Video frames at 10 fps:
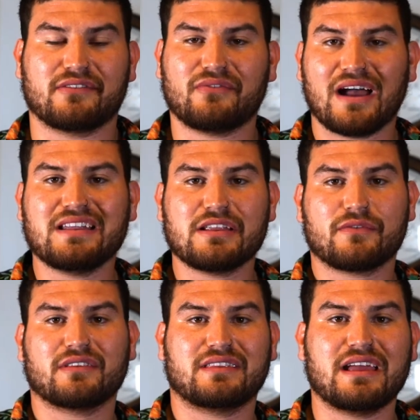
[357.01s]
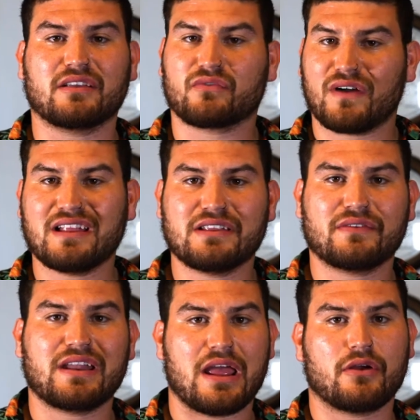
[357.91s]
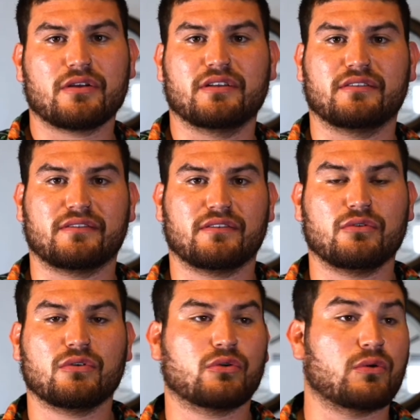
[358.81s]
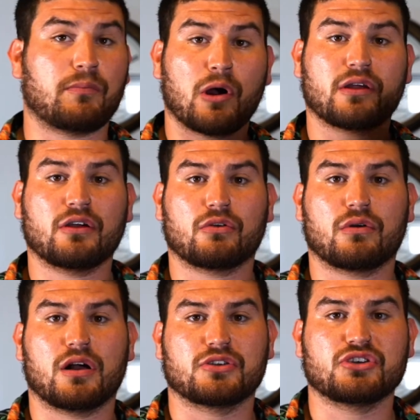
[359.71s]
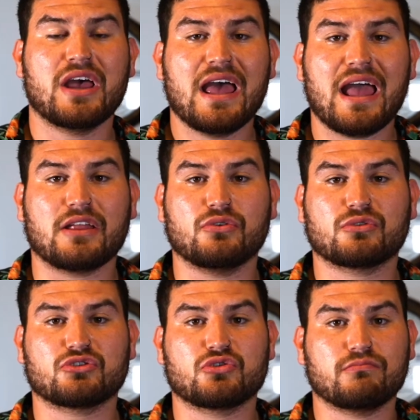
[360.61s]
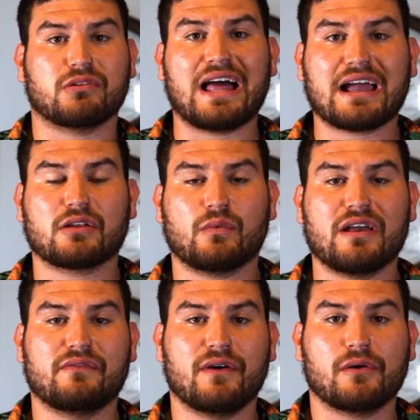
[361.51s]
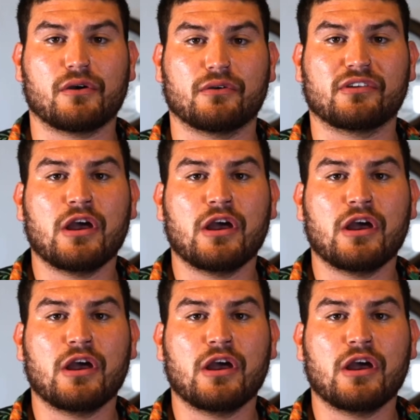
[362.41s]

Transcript: Find different things, find different areas. You can go to a parking garage and you can shoot black and white photos.